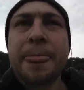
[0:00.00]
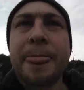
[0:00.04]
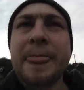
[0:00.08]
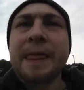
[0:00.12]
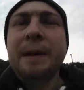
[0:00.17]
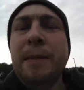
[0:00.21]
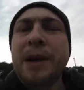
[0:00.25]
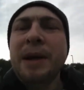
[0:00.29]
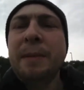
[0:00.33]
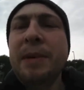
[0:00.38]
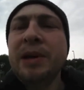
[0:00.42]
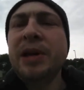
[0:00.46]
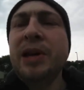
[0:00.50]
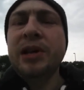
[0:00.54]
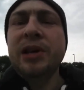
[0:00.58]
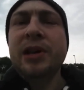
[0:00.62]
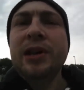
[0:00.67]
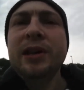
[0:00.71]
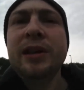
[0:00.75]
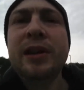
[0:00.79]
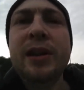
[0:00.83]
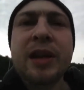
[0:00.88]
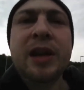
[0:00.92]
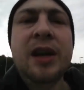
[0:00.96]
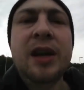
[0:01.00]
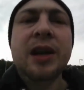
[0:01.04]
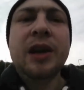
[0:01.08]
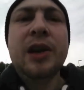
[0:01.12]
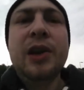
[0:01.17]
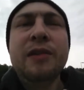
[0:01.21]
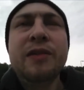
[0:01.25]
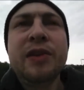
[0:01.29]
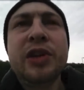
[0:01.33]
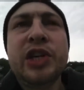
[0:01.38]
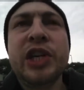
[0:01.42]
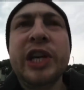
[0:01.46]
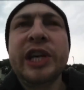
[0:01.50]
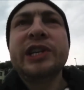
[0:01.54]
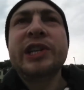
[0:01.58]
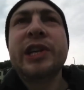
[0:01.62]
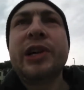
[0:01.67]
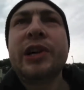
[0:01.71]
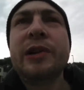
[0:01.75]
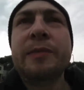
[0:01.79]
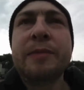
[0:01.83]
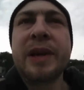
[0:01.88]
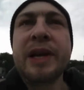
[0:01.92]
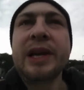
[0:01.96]
Maybe another change they
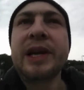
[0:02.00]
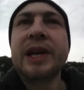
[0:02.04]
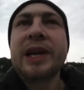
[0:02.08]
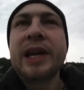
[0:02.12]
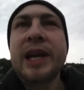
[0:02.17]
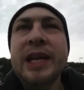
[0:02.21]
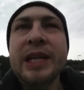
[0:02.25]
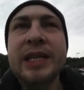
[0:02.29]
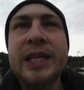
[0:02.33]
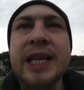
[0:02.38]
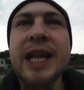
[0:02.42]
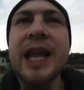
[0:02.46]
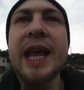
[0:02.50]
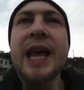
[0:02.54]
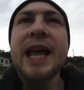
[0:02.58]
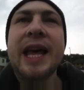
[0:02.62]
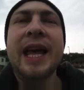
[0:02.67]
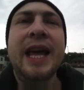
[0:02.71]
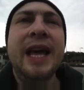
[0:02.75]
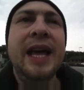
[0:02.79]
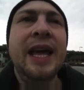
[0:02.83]
could make is that